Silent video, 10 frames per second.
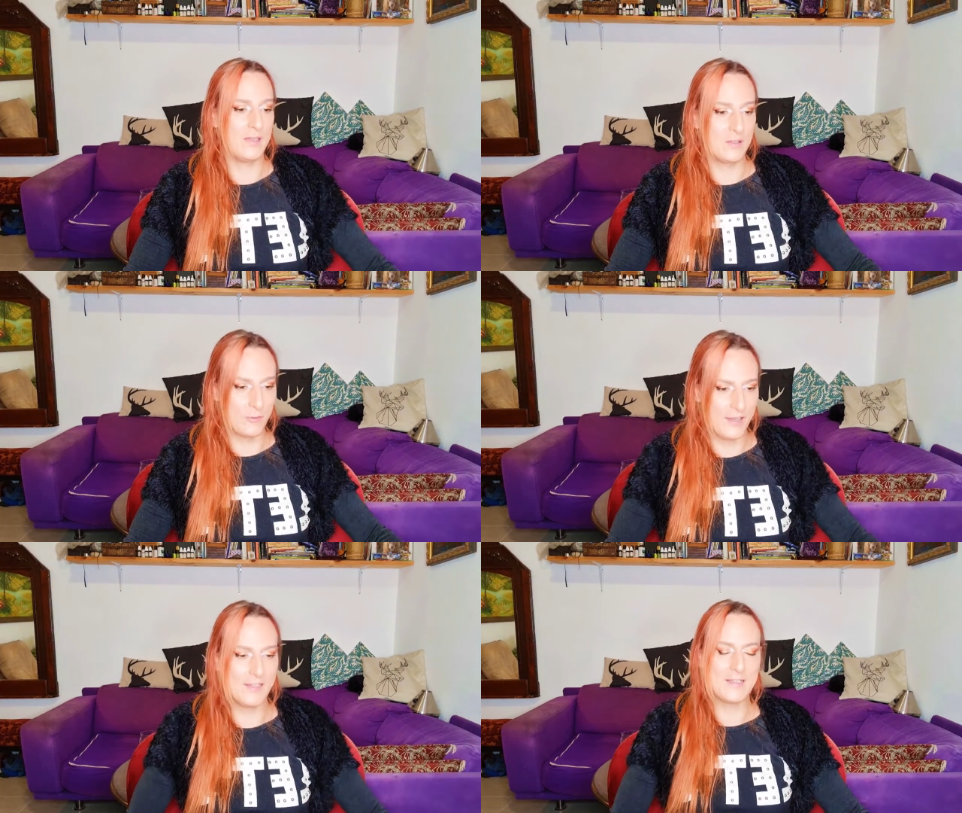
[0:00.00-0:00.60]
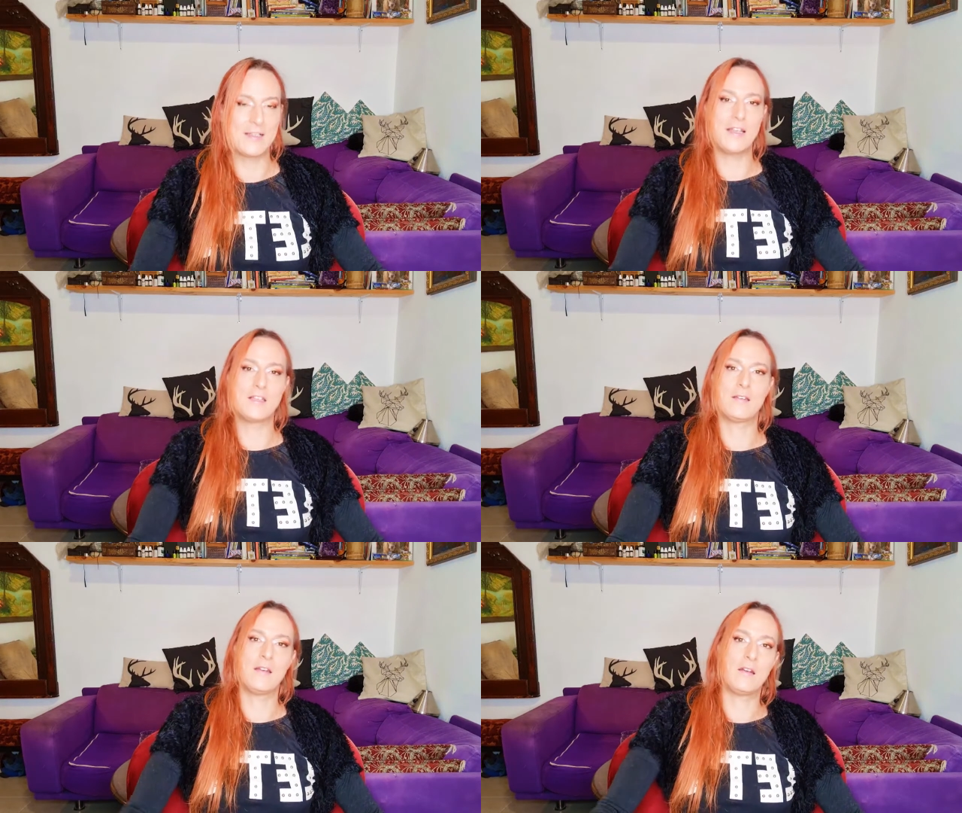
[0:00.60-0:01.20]
It's already
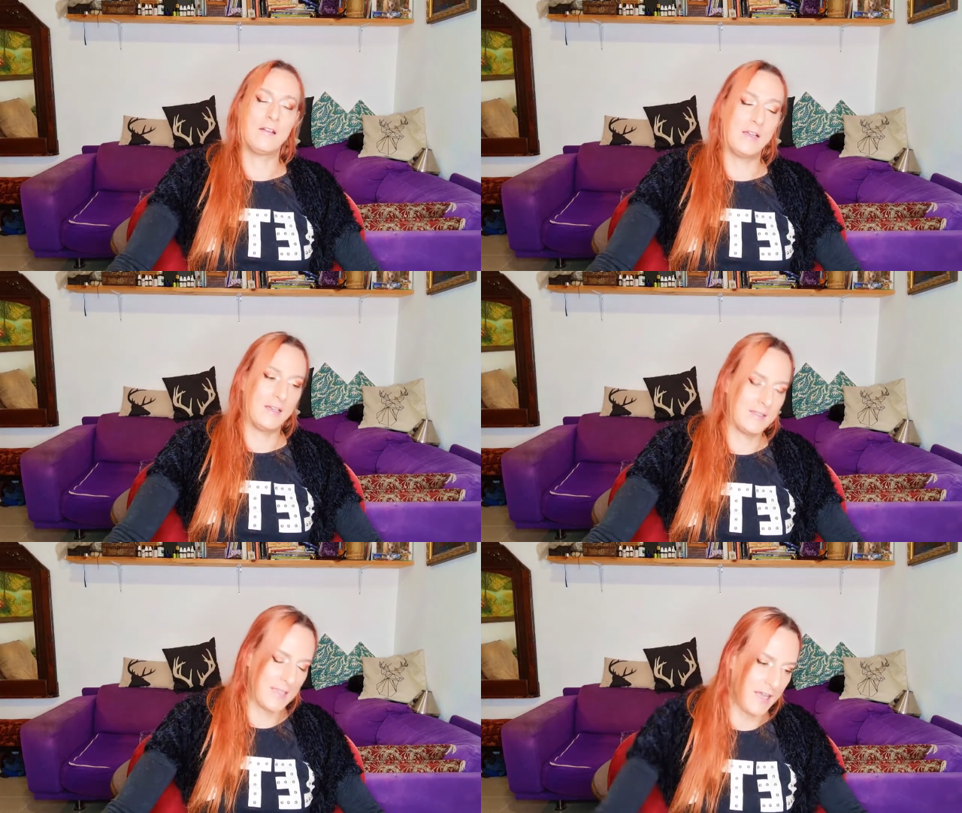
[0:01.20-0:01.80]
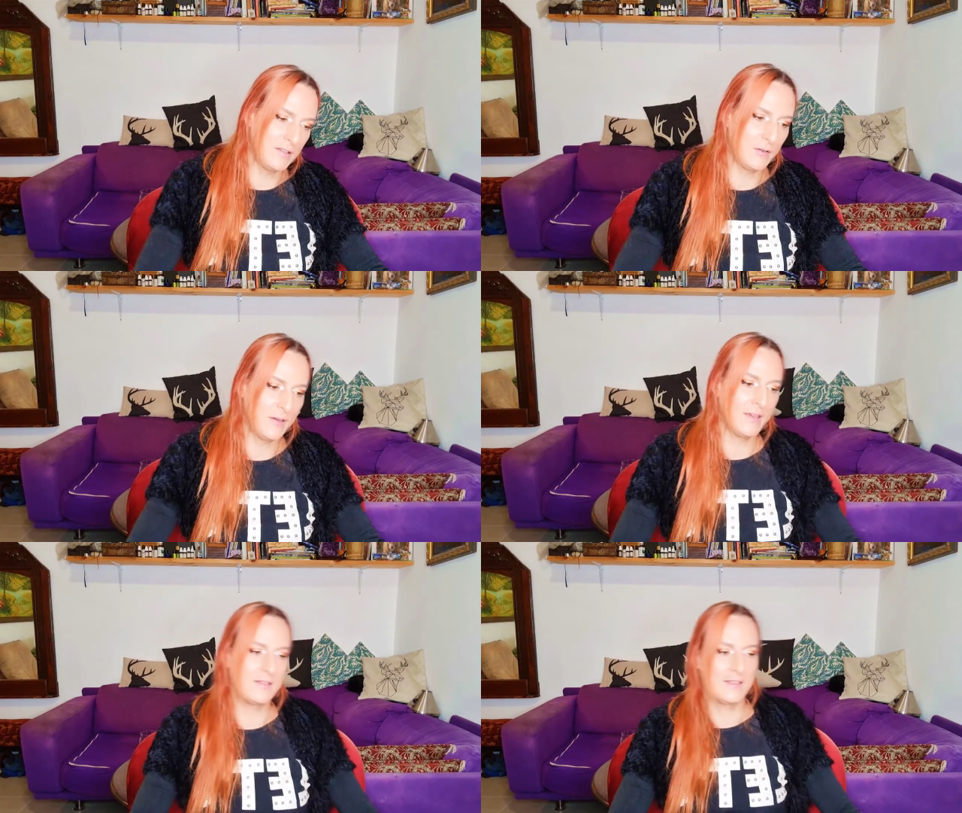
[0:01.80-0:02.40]
stationary and it's
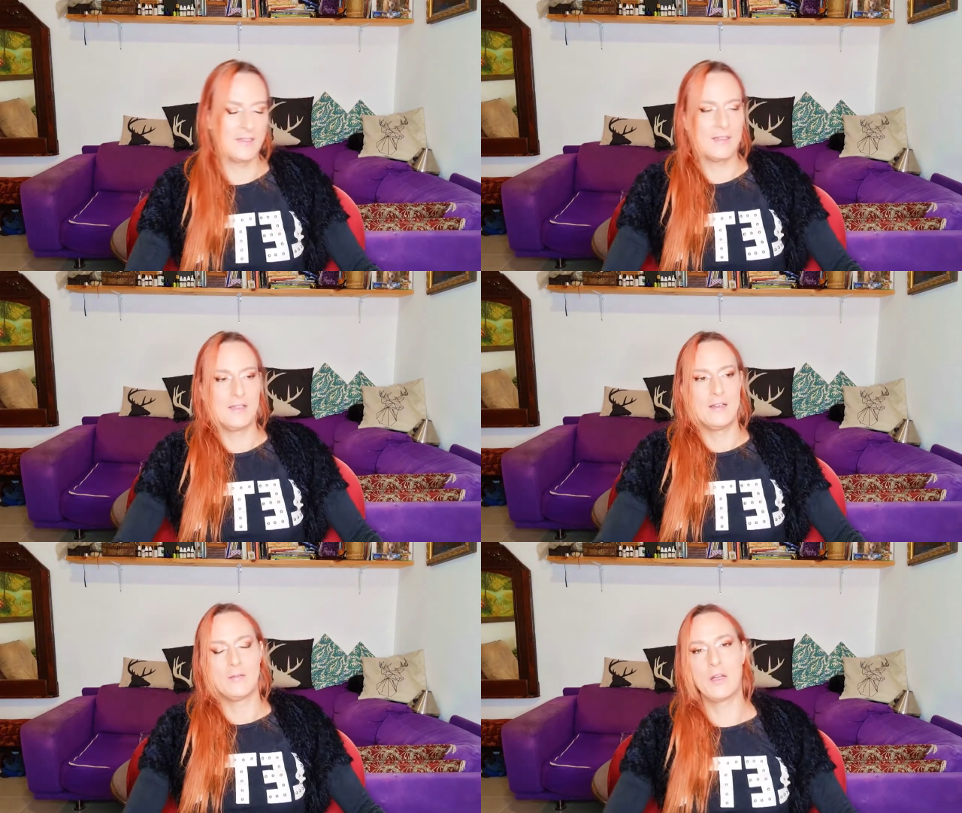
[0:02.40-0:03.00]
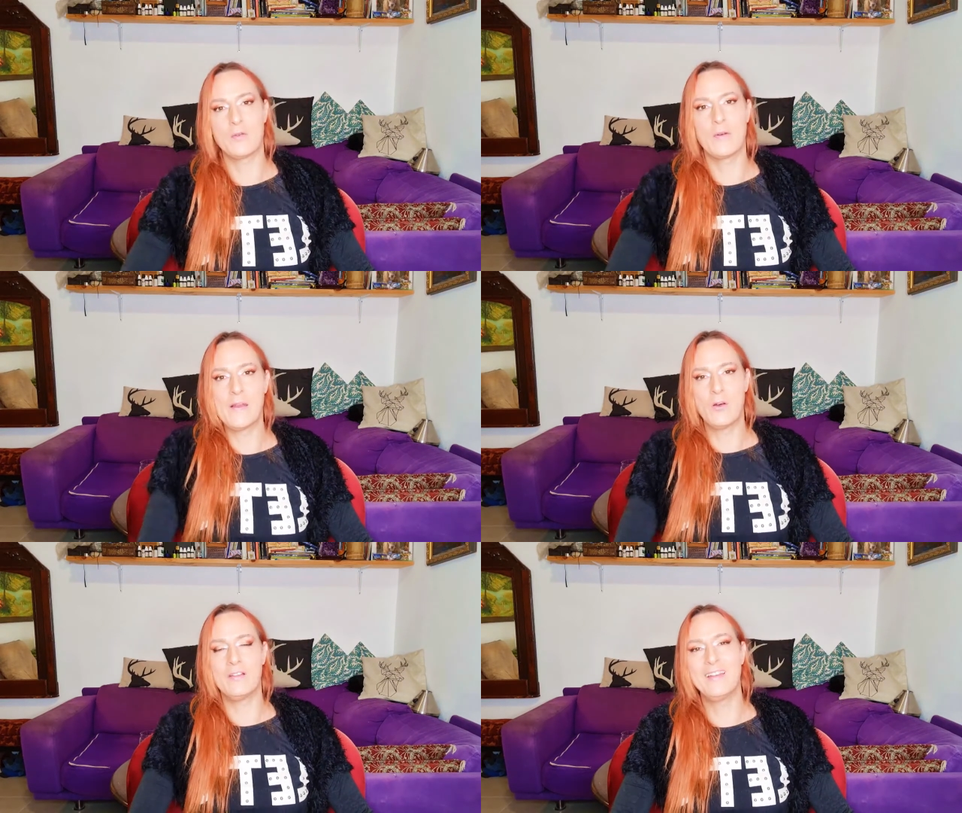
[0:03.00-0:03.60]
entering its
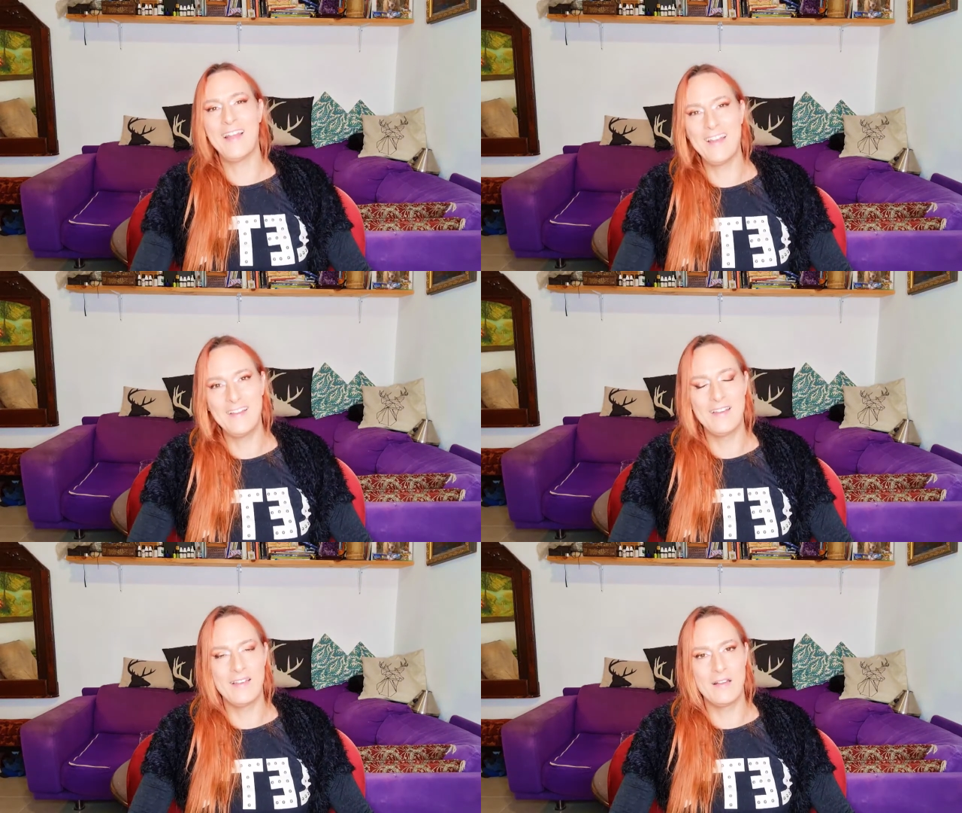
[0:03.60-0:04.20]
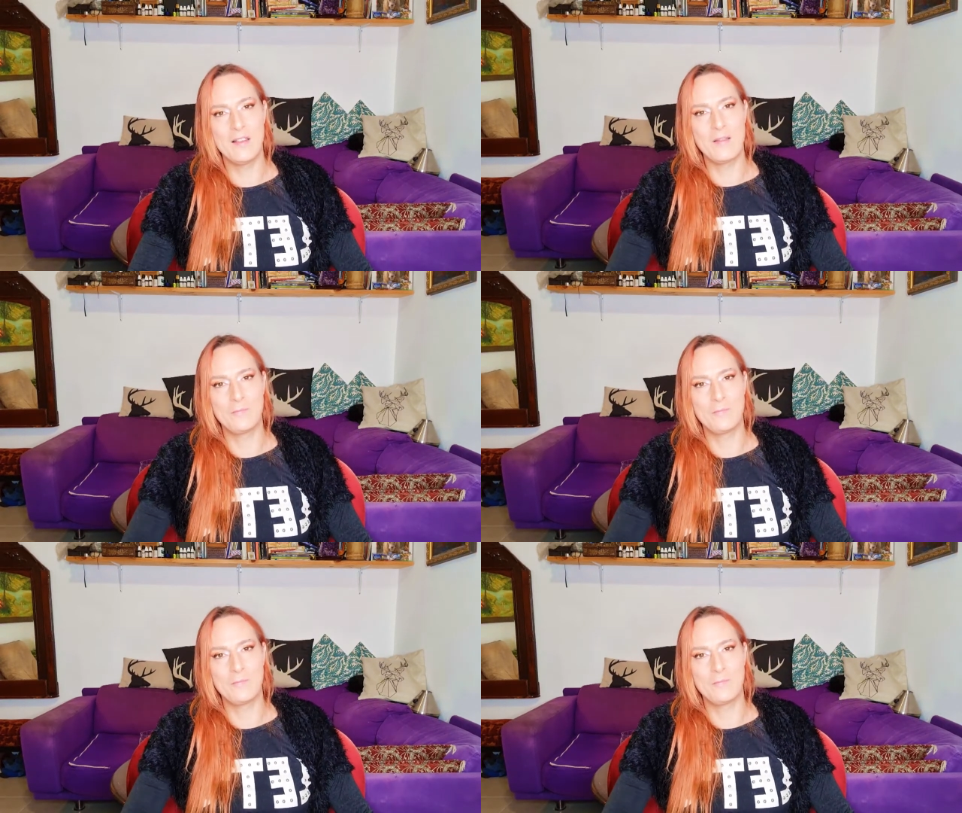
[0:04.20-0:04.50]
retrograde on the 19th.